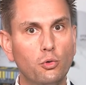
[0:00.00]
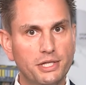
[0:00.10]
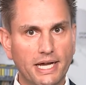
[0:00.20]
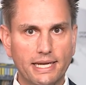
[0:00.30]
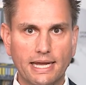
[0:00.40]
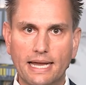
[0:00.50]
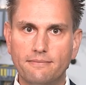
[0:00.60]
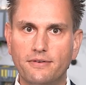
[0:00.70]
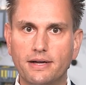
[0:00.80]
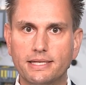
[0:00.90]
and easy
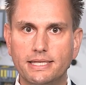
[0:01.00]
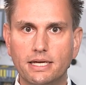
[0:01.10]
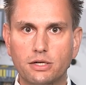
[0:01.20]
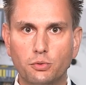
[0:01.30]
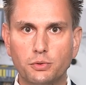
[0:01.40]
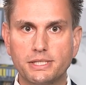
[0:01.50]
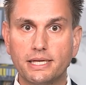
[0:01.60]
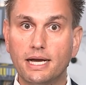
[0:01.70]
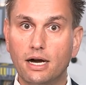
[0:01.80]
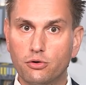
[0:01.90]
diagnosis
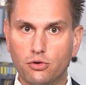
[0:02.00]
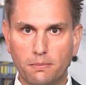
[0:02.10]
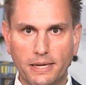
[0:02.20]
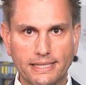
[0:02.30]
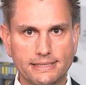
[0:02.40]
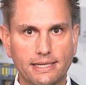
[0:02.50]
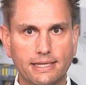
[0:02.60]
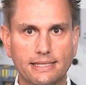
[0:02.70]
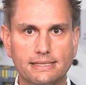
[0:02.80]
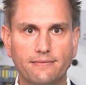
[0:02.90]
even of complex
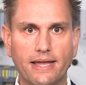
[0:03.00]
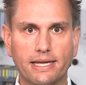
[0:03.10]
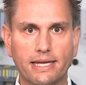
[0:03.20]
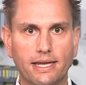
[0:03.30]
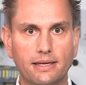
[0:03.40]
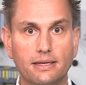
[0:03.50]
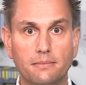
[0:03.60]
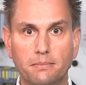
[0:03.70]
networks with the bus